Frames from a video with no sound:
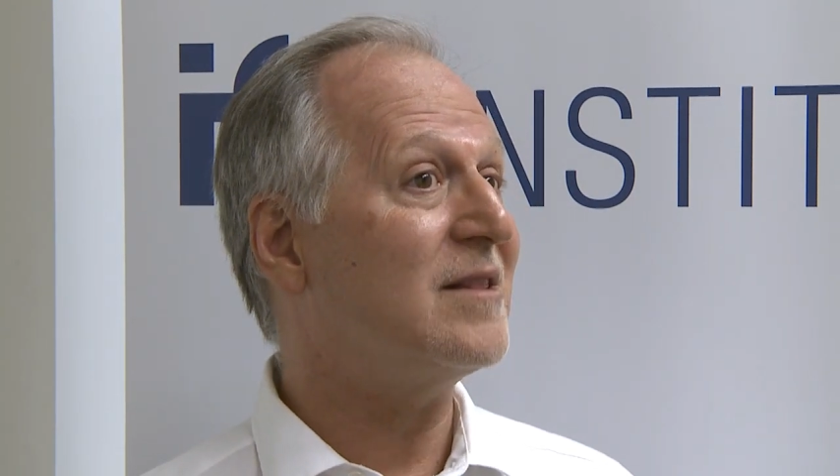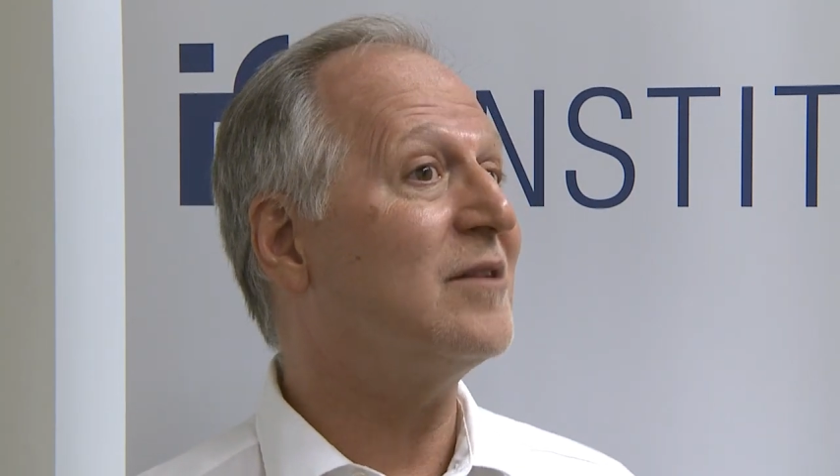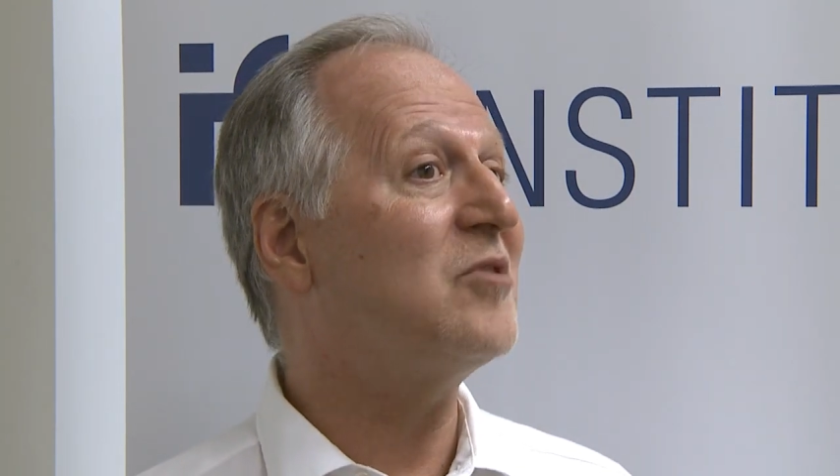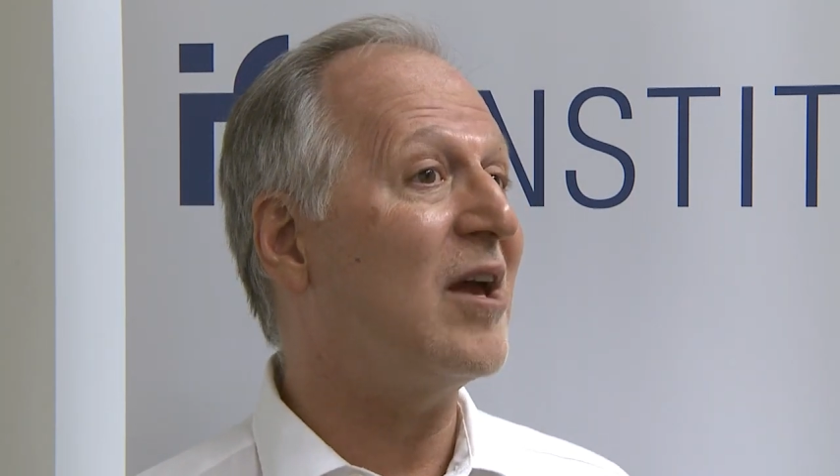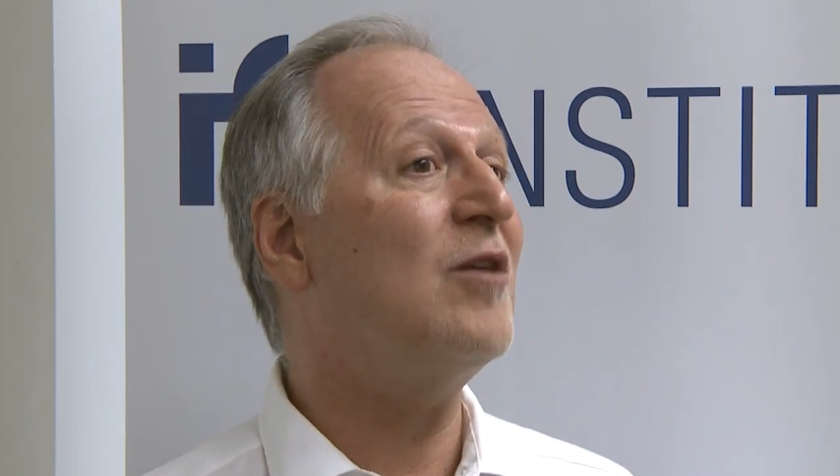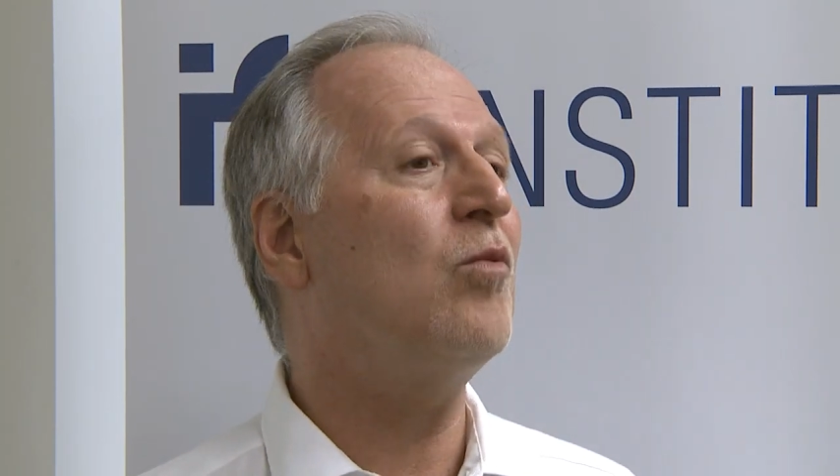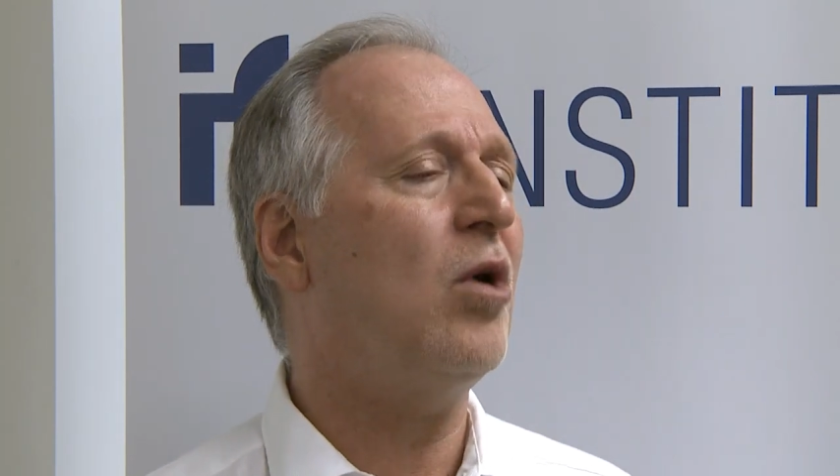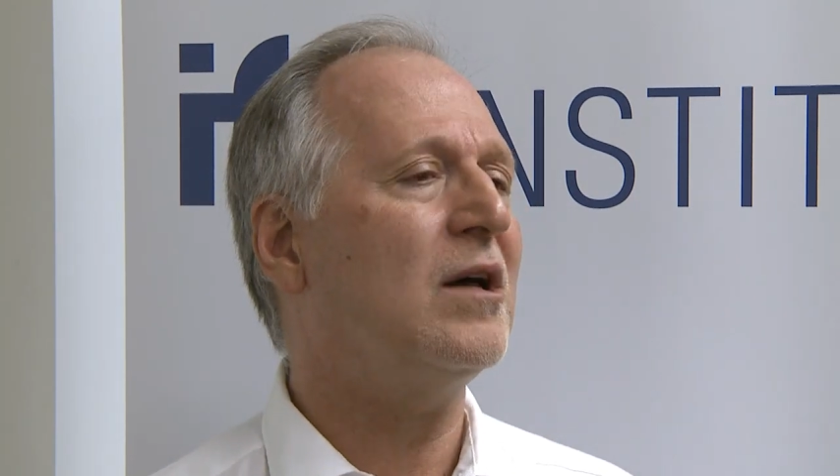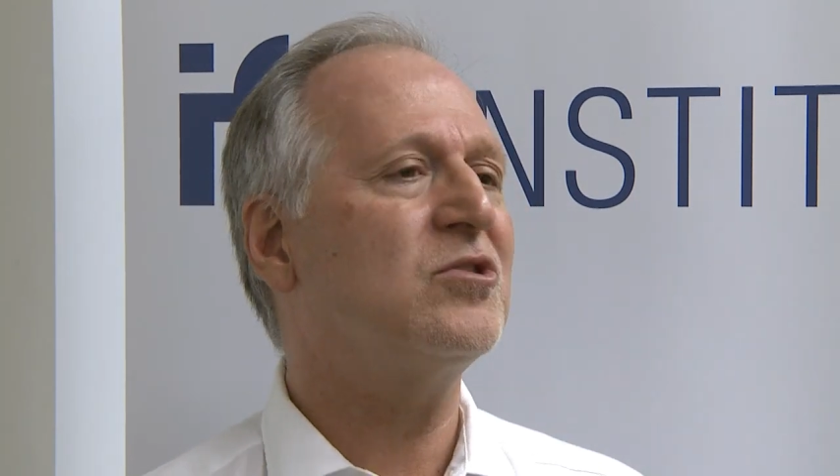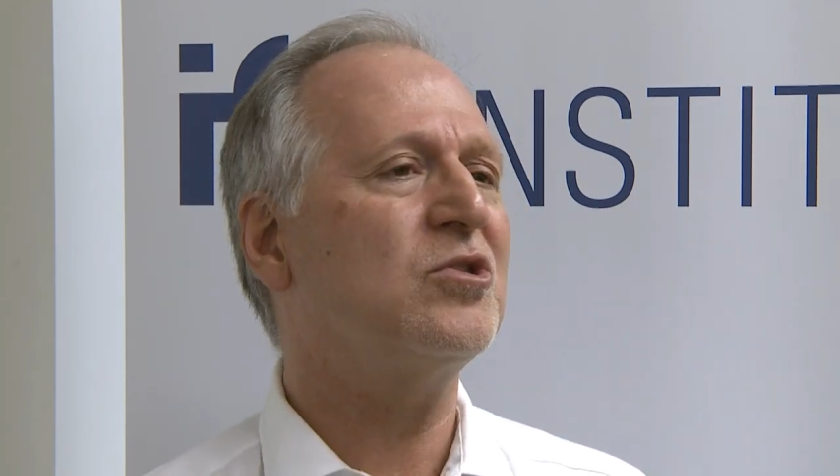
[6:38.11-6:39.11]
that they
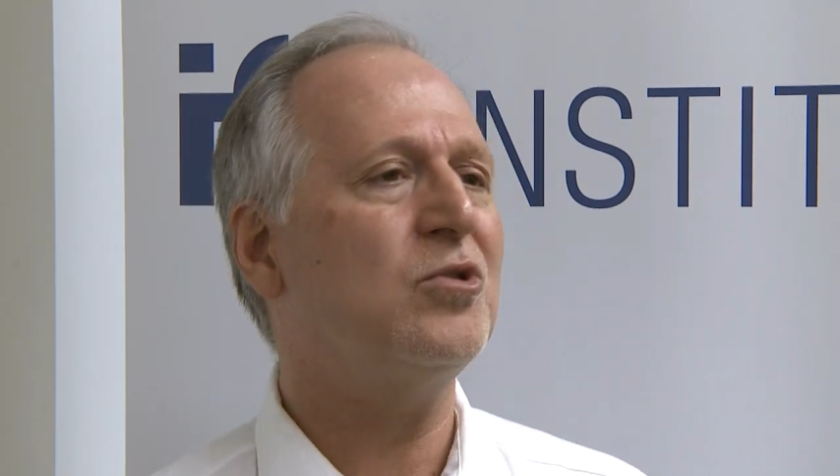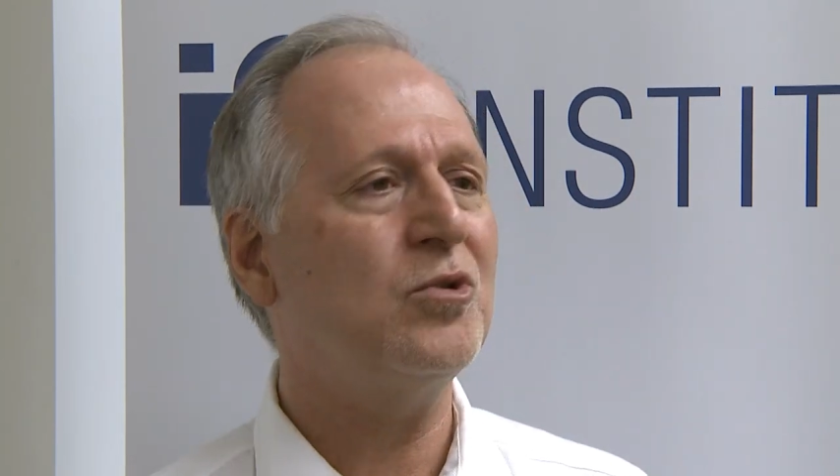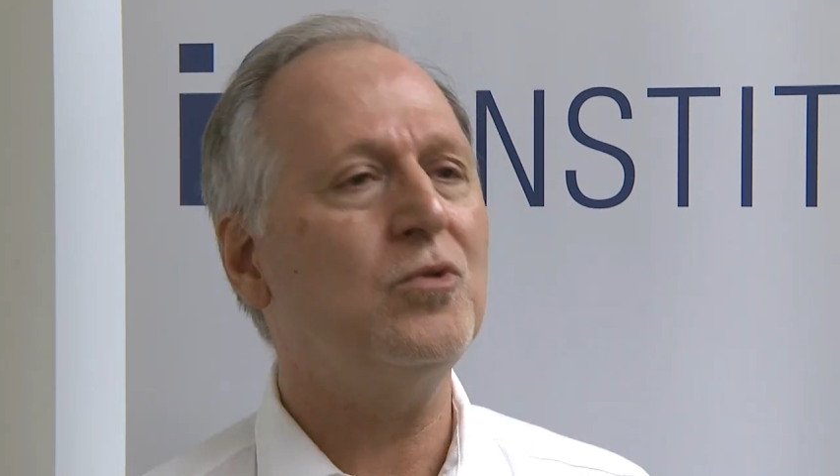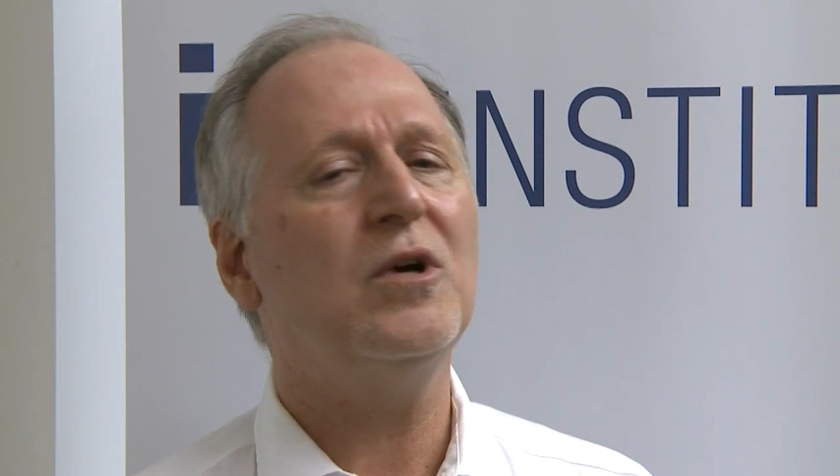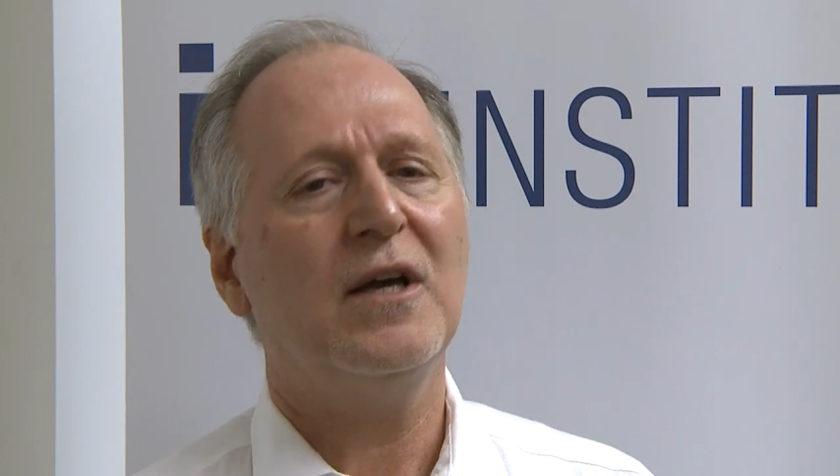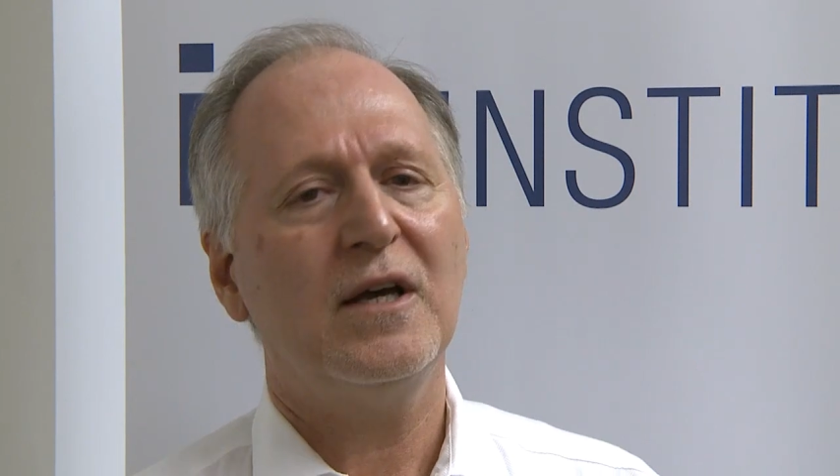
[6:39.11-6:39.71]
want to